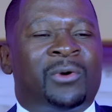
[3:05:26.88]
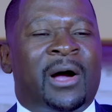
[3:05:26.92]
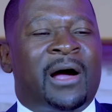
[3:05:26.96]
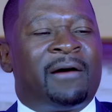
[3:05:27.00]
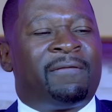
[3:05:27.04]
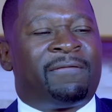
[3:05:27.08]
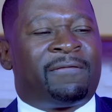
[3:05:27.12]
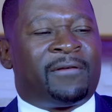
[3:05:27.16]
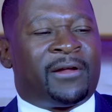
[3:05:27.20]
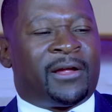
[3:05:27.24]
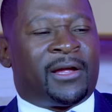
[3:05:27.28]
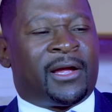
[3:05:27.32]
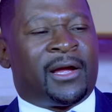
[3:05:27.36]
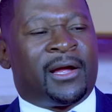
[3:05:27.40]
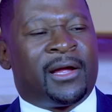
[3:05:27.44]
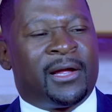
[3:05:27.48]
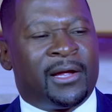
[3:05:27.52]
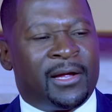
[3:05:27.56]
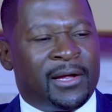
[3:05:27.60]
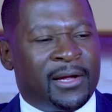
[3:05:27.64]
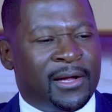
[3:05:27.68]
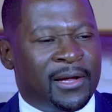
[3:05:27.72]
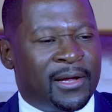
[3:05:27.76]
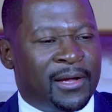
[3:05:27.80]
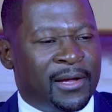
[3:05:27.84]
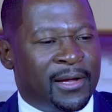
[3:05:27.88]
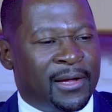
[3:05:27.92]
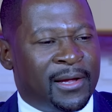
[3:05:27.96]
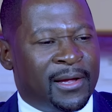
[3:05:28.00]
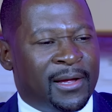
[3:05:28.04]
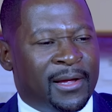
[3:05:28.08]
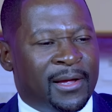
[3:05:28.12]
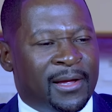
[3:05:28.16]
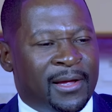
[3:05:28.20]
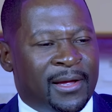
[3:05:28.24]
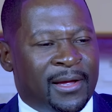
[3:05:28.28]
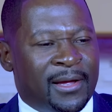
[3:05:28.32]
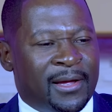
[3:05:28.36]
Africa
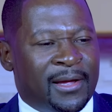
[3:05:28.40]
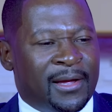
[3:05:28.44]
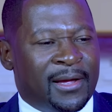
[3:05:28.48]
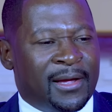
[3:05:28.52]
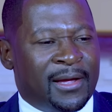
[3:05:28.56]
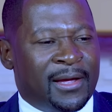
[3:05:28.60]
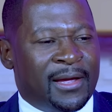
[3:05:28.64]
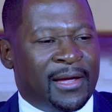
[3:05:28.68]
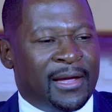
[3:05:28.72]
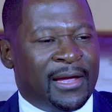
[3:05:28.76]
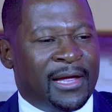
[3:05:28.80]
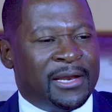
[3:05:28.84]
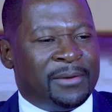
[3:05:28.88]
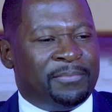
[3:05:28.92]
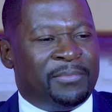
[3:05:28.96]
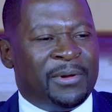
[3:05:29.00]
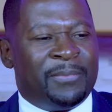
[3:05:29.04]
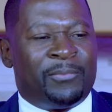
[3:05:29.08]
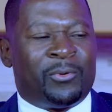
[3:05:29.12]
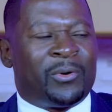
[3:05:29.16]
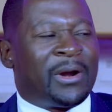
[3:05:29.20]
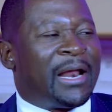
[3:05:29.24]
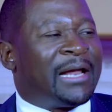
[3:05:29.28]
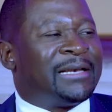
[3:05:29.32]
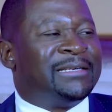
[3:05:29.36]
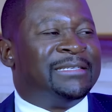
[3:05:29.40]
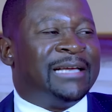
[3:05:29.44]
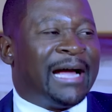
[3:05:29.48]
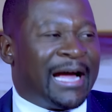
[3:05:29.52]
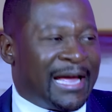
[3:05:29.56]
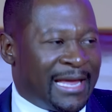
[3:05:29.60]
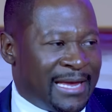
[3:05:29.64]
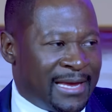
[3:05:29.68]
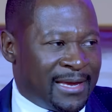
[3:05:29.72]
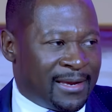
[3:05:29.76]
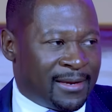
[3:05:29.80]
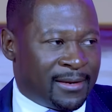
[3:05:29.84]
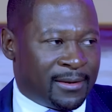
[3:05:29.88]
and people are
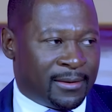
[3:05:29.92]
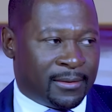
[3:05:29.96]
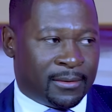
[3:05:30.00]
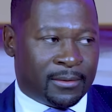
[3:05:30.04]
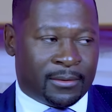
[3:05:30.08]
dying